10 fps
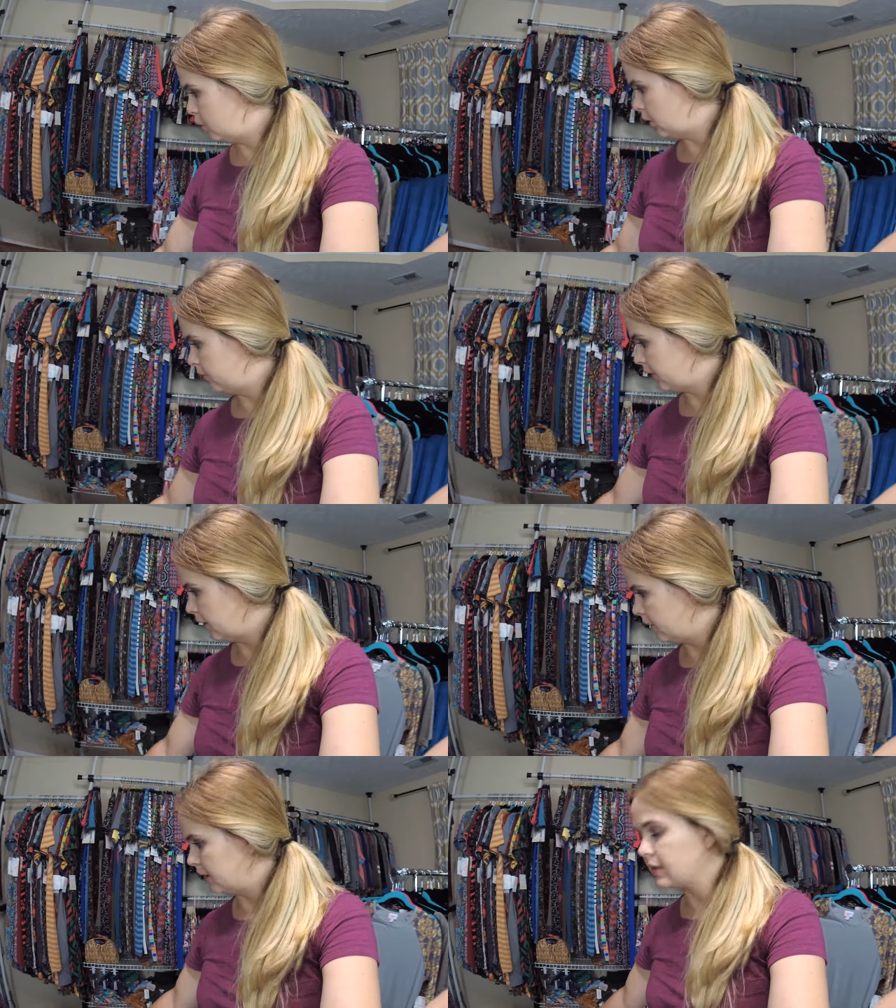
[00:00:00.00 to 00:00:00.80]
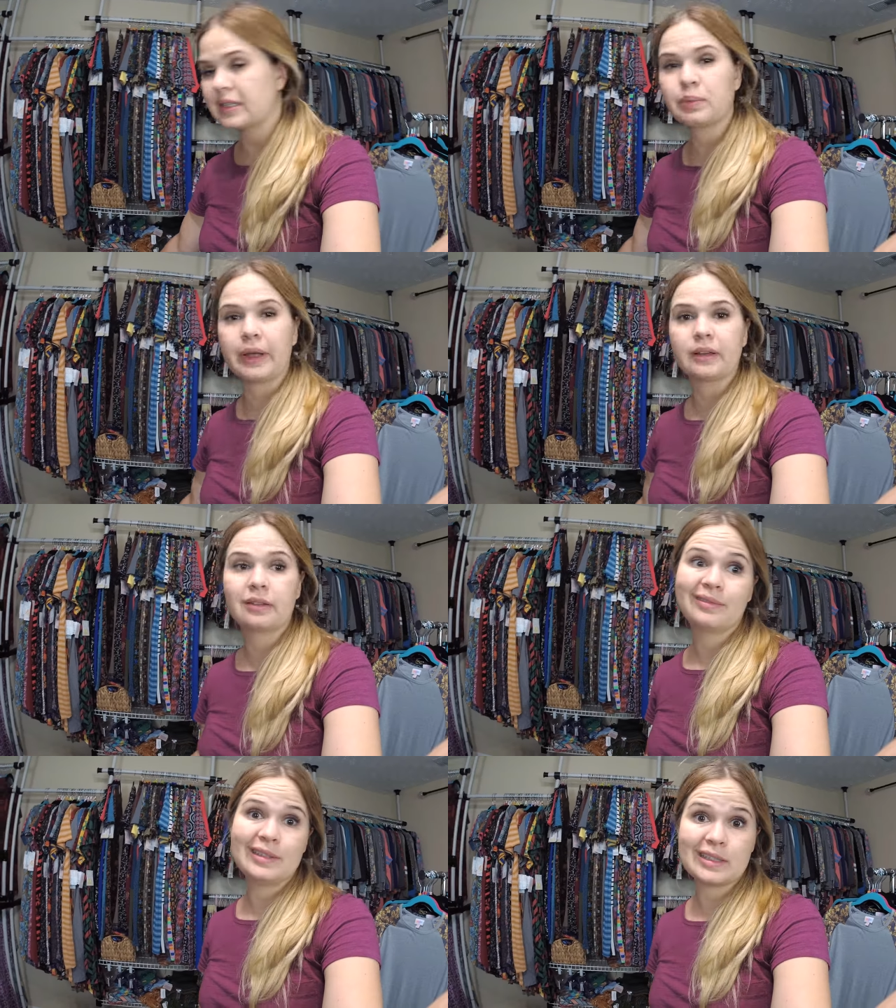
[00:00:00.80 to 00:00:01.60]
four, five. Yeah, six
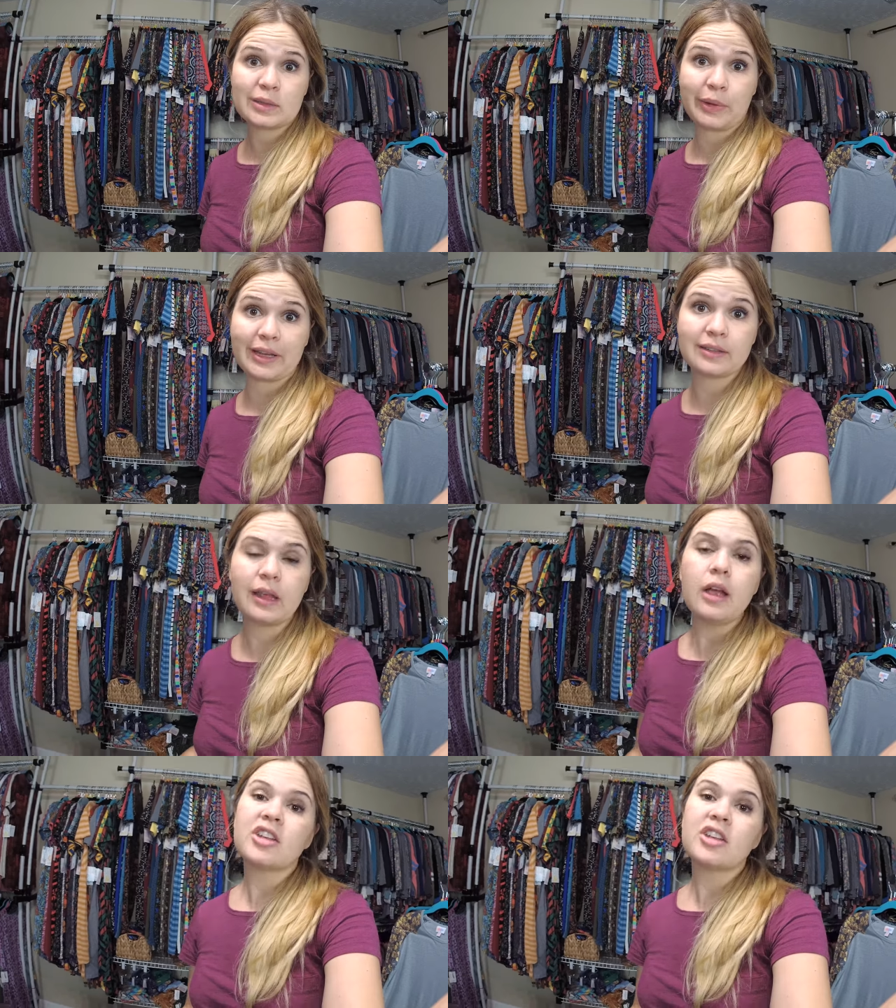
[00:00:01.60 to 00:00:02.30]
planks. Six planks.